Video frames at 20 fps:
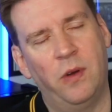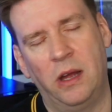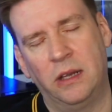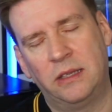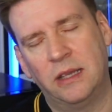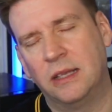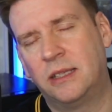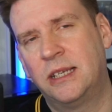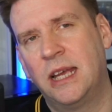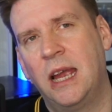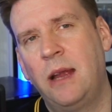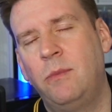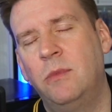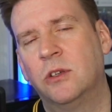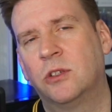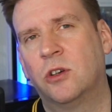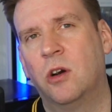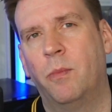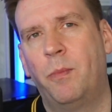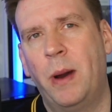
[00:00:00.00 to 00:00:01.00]
a team
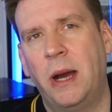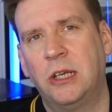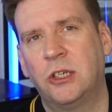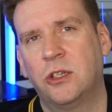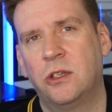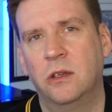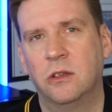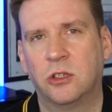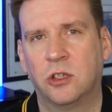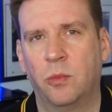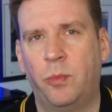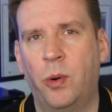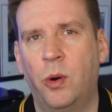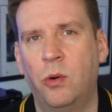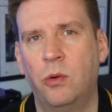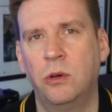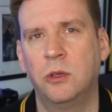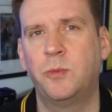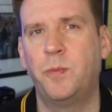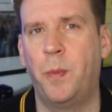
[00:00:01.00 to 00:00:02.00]
that's got passionate supporters,